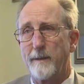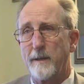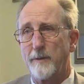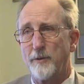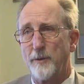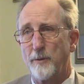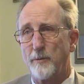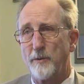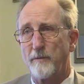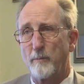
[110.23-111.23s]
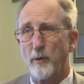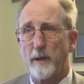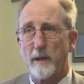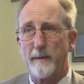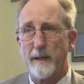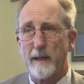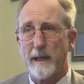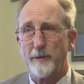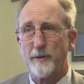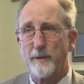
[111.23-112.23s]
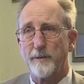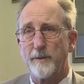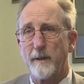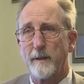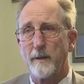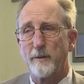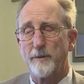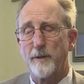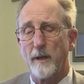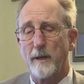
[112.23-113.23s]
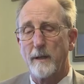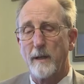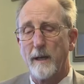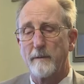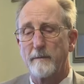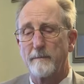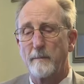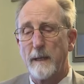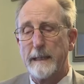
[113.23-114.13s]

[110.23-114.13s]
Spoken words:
that is used for putting on the elections, there's a lot of